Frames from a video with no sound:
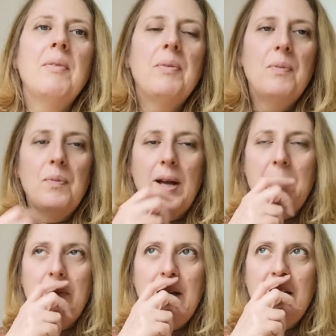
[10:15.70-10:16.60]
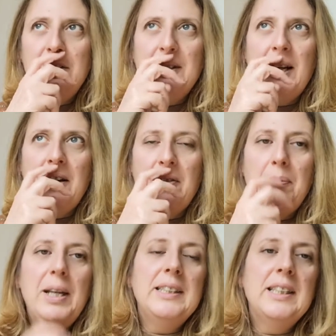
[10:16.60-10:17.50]
a I'm the chair of
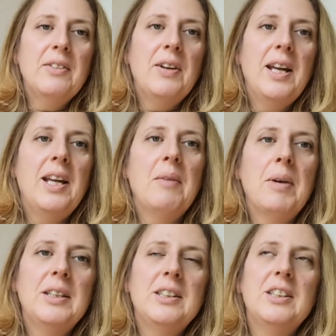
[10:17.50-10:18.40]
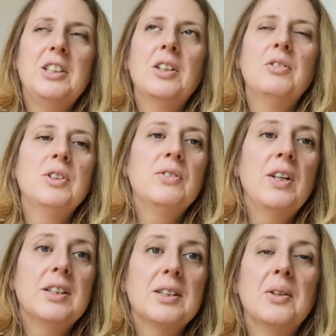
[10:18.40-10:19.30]
the PTFA in my children's
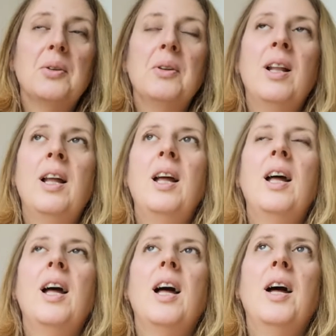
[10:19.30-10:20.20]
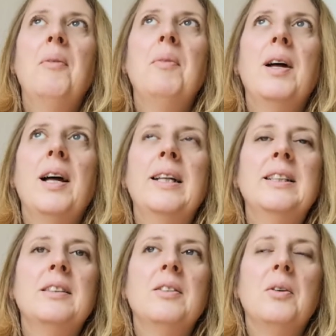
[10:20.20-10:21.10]
first school,
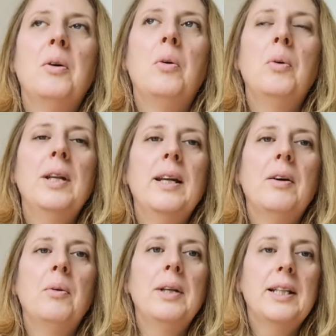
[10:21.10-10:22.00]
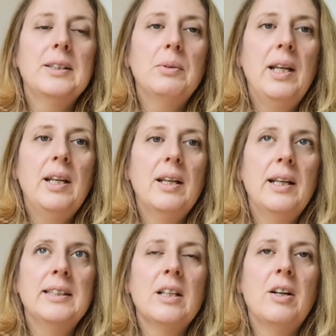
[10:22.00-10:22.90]
and all next week
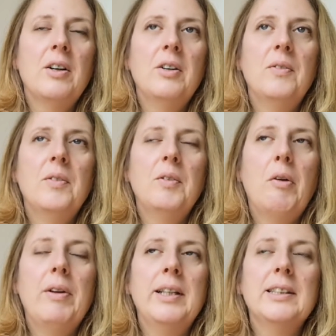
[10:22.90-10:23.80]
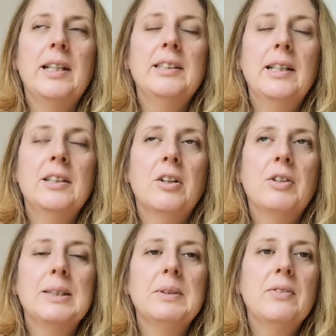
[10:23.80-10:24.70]
is our
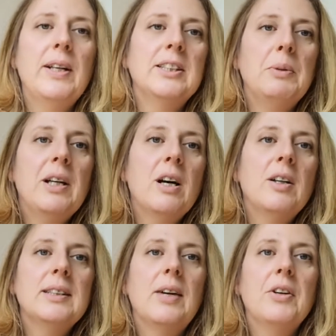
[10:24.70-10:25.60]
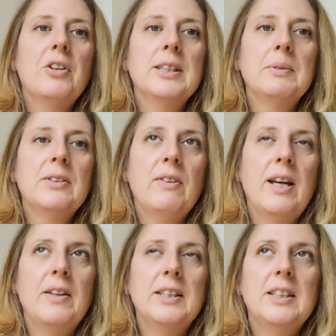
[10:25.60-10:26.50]
Christmas events. We can't have a Christmas
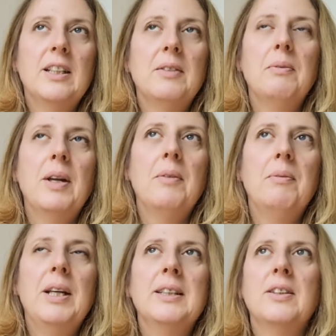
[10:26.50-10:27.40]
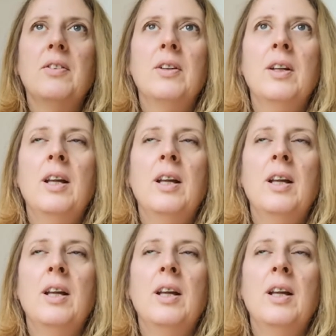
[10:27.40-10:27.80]
fair this year, because of